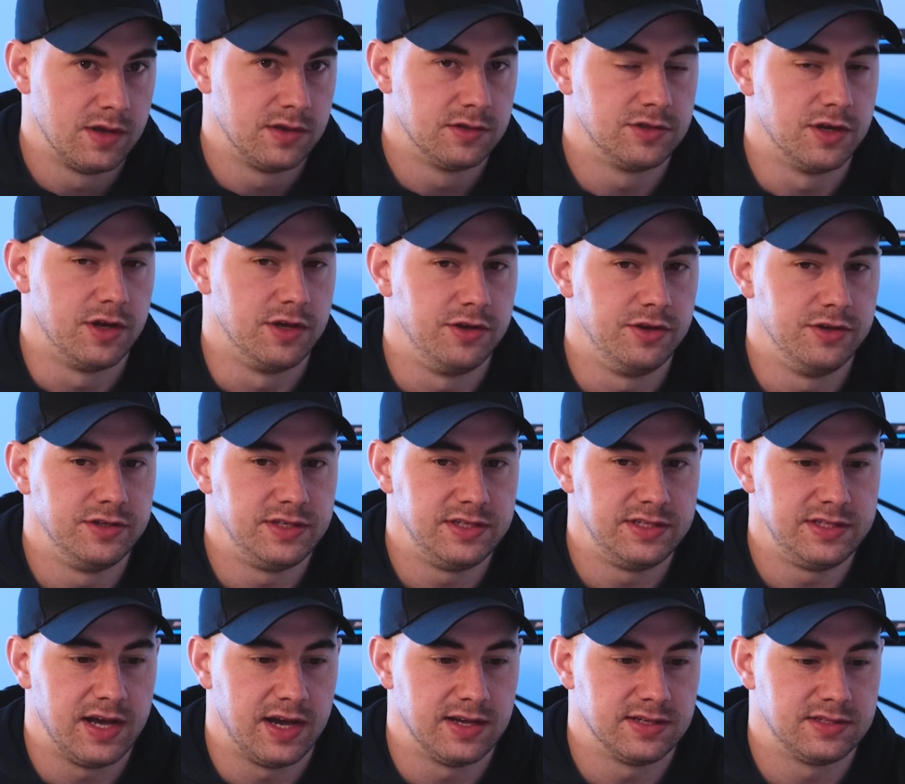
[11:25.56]
So at
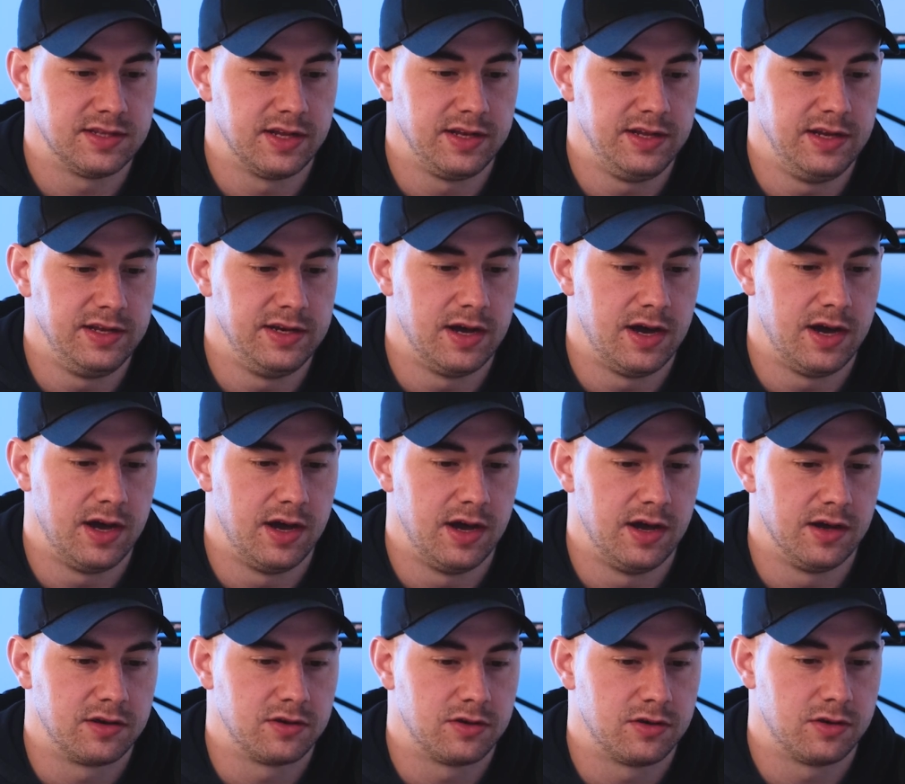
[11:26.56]
UCT, I studied
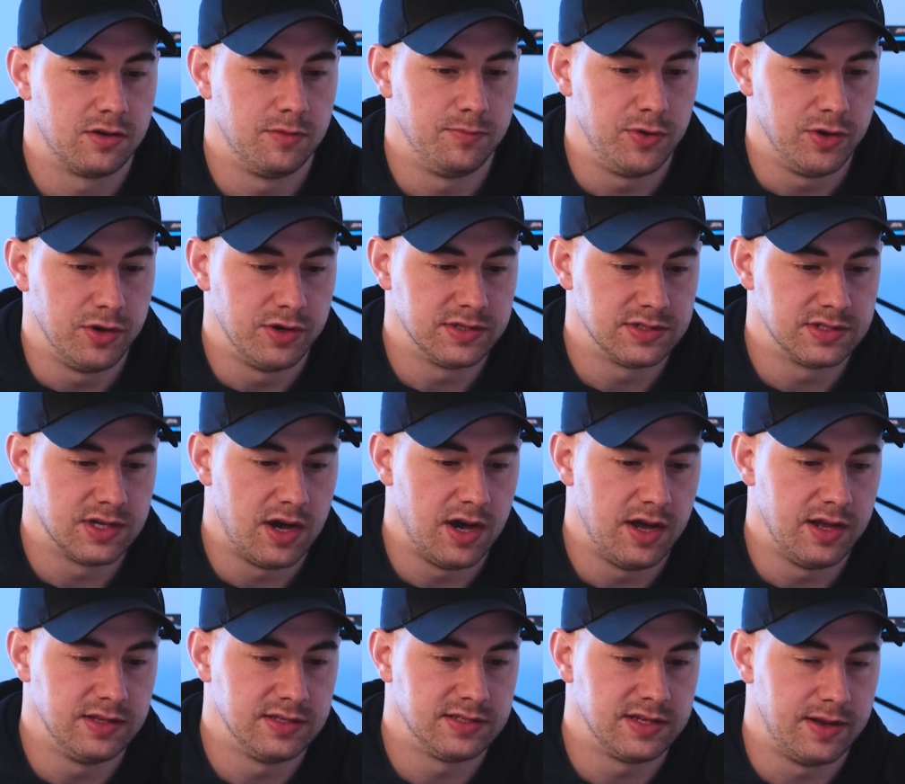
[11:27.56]
computer
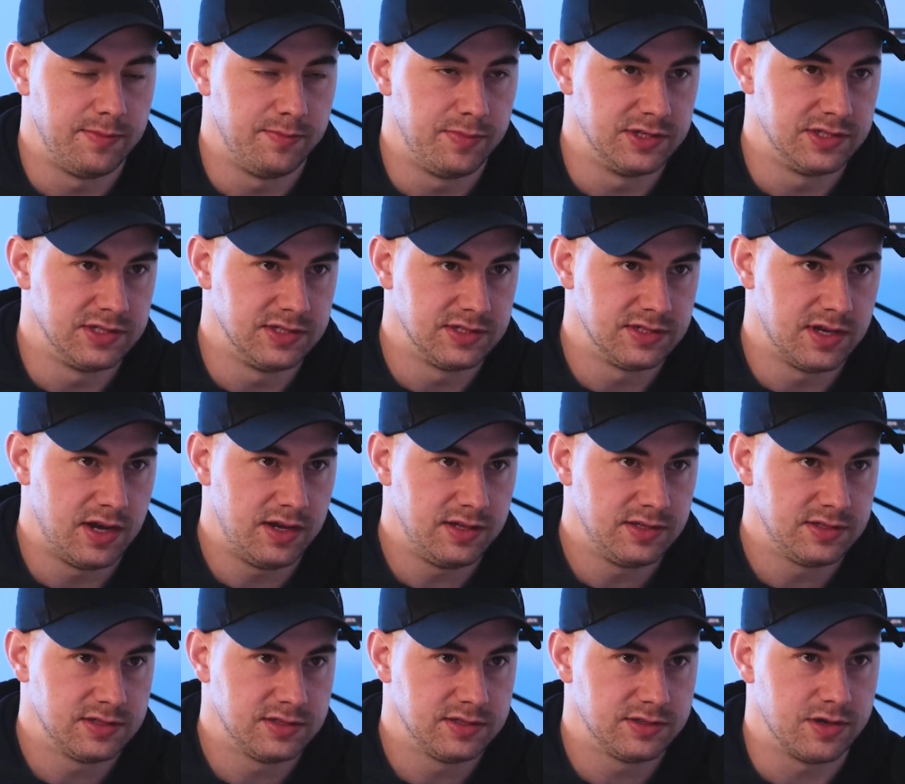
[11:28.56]
science and business
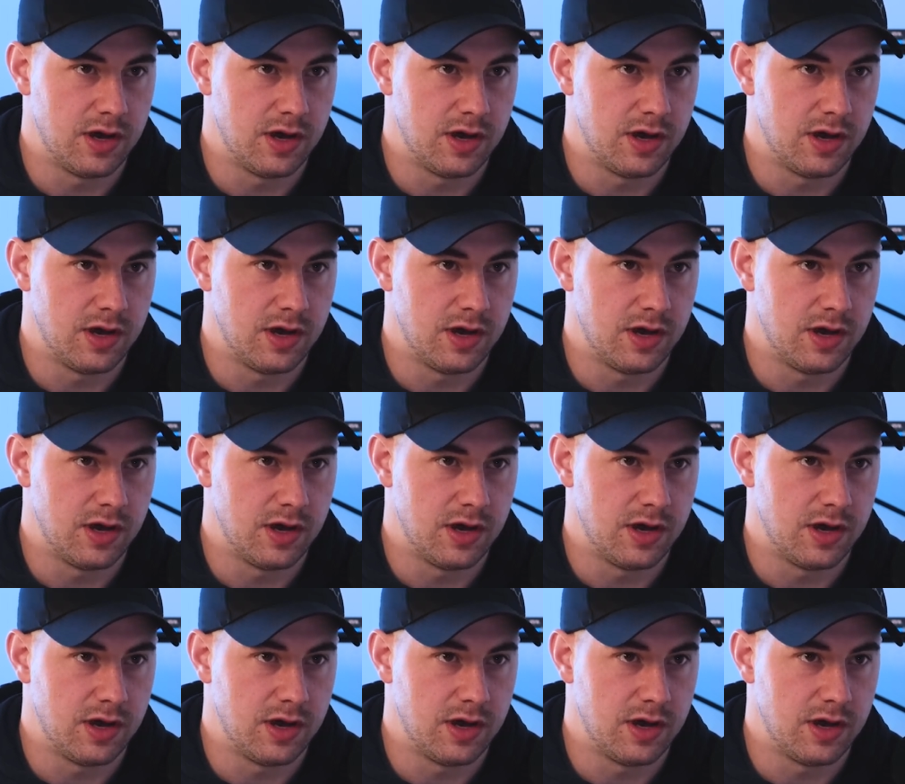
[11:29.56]
science.